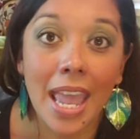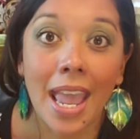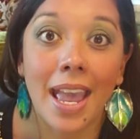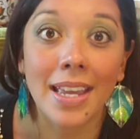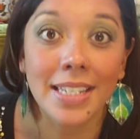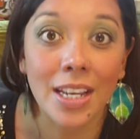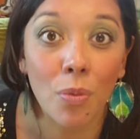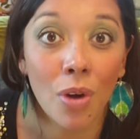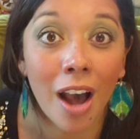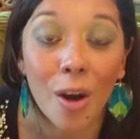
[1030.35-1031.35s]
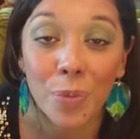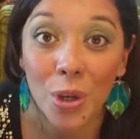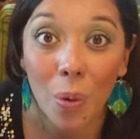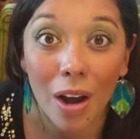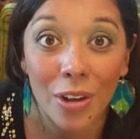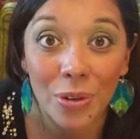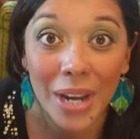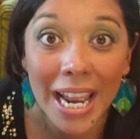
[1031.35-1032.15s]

And it will help you walk through